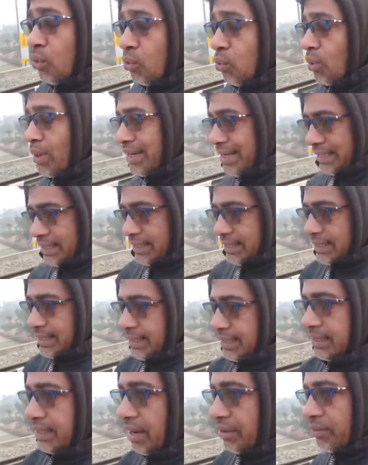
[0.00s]
water.
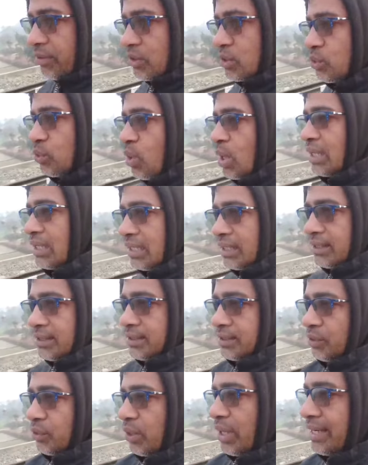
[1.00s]
About water
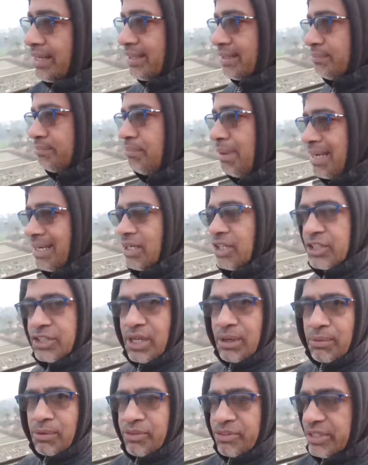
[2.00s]
you can make
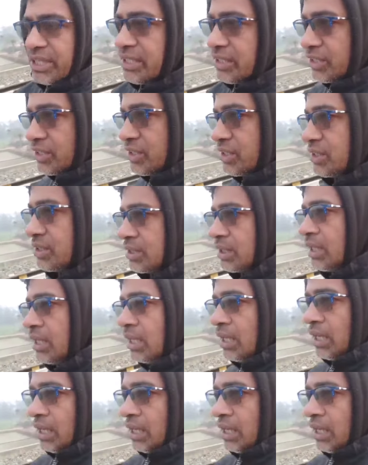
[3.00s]
some of sentences.